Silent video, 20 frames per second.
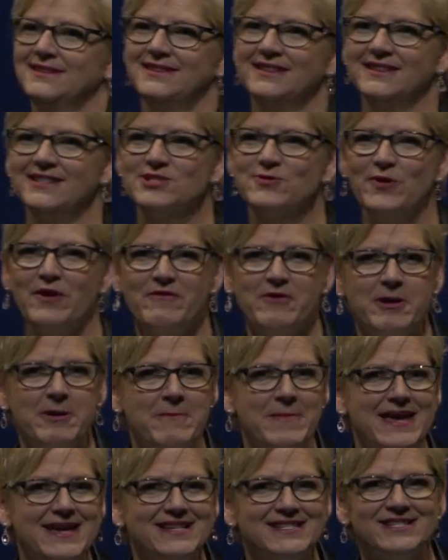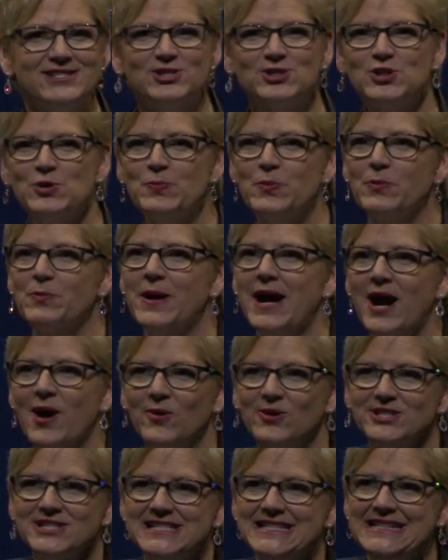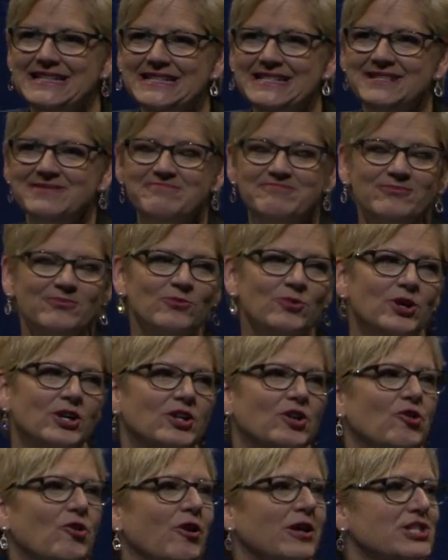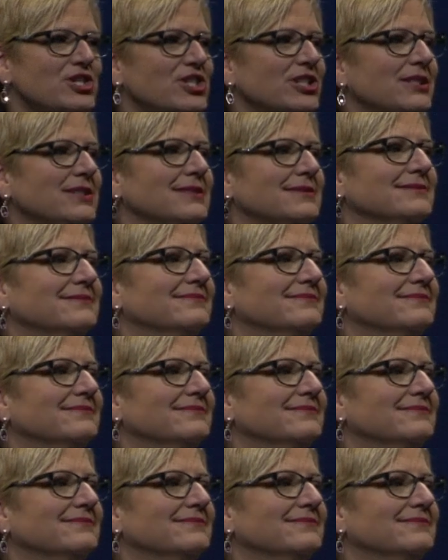Because we have an amazing superpower team. We're going to crush it.